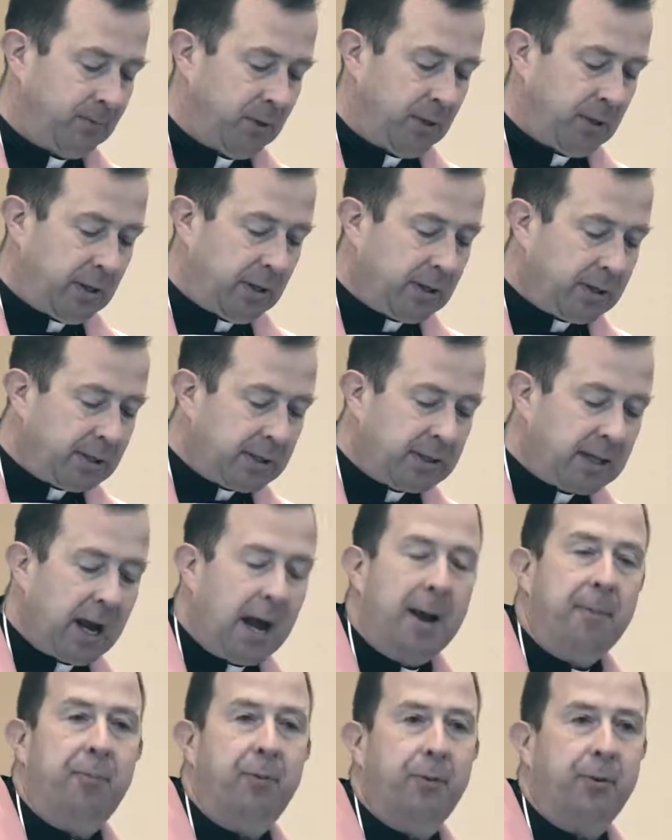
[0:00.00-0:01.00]
The
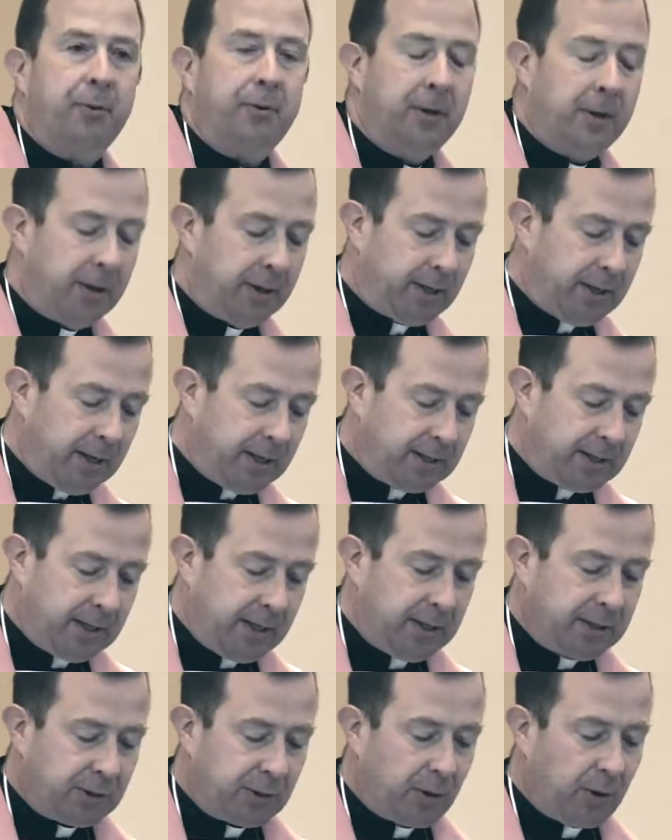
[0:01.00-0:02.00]
disciple gets
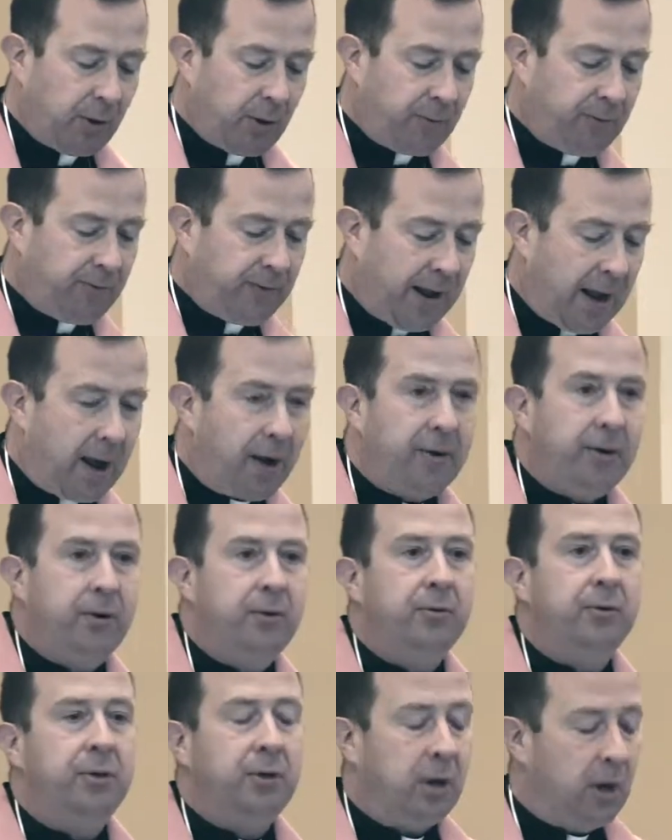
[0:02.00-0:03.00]
his or her
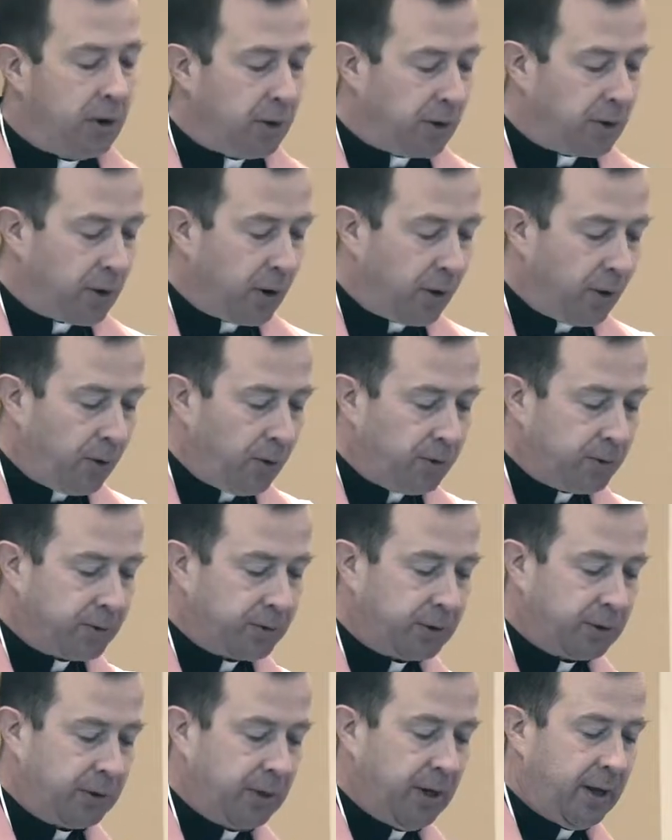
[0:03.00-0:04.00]
values,
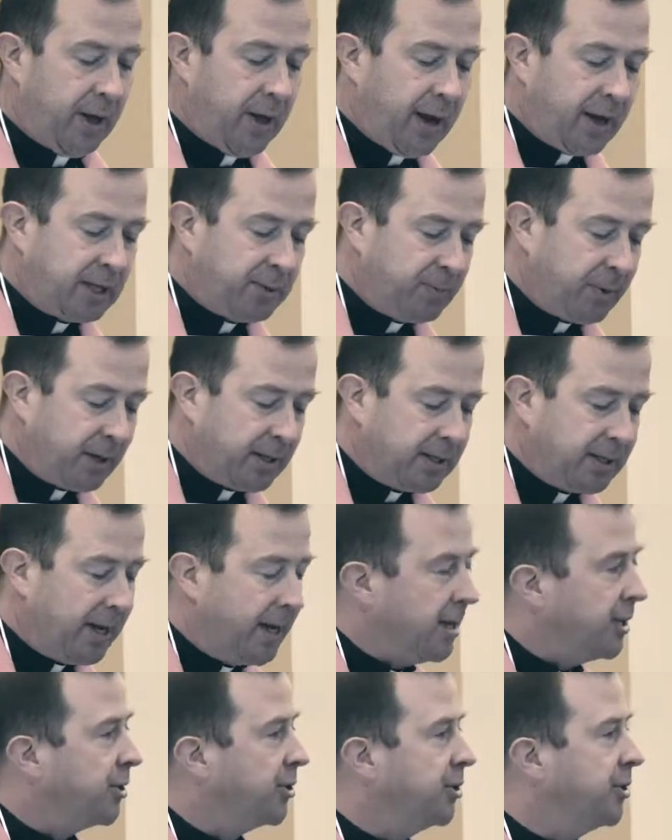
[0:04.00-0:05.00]
goals,
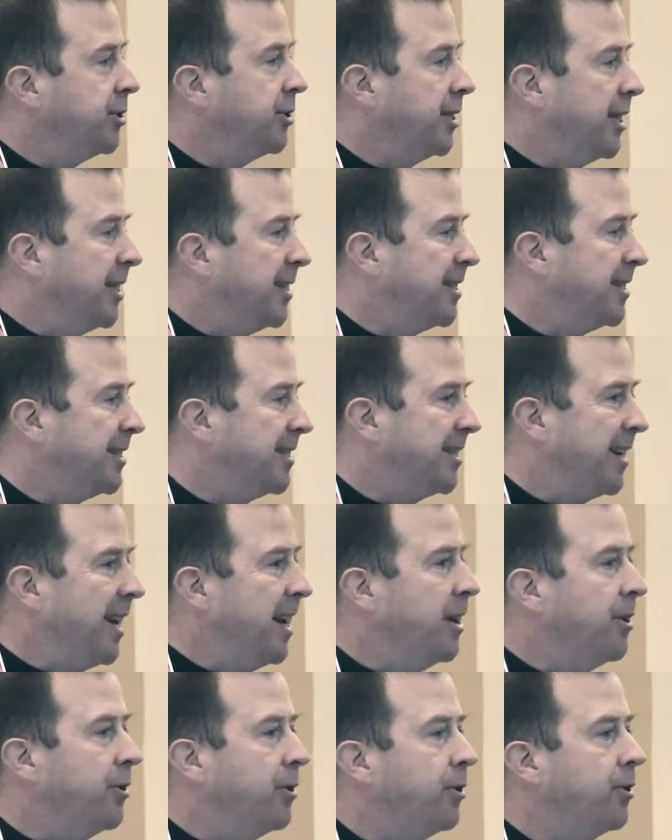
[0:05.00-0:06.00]
expectations, and
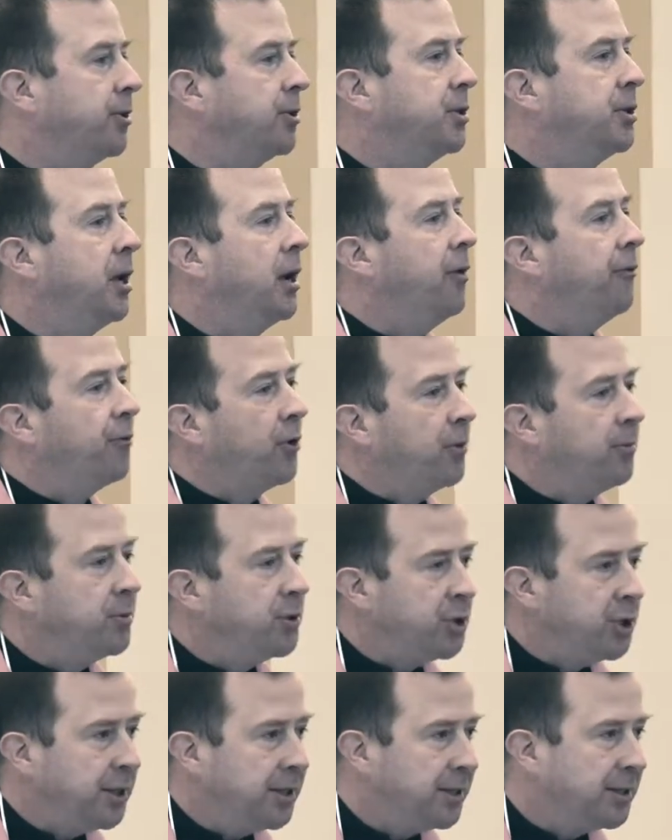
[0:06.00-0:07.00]
standards from
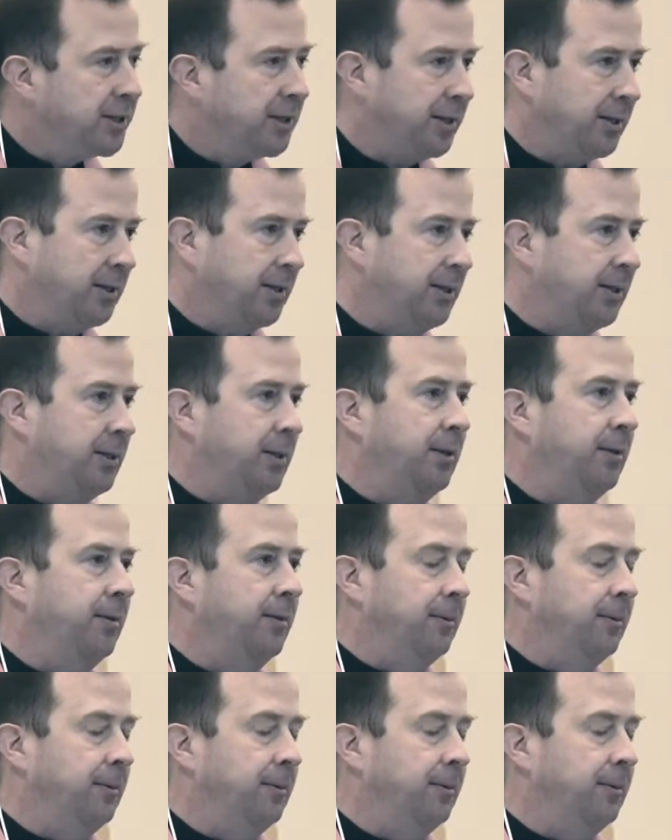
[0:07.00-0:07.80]
Jesus.